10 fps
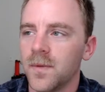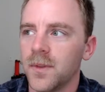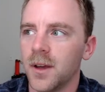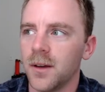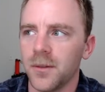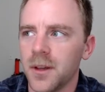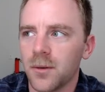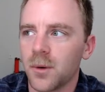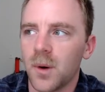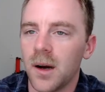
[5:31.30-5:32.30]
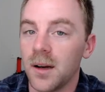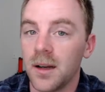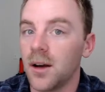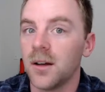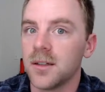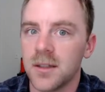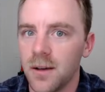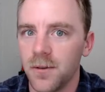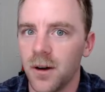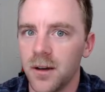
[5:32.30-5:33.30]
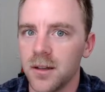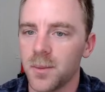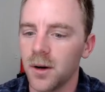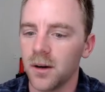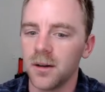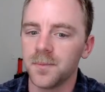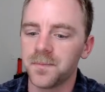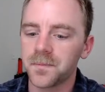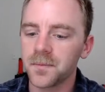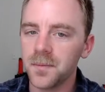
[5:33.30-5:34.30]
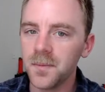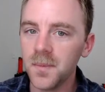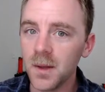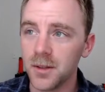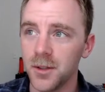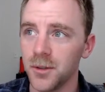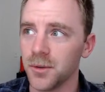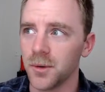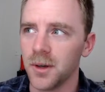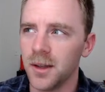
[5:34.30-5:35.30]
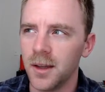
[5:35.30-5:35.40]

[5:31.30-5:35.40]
I don't think it required any conscious effort on his part to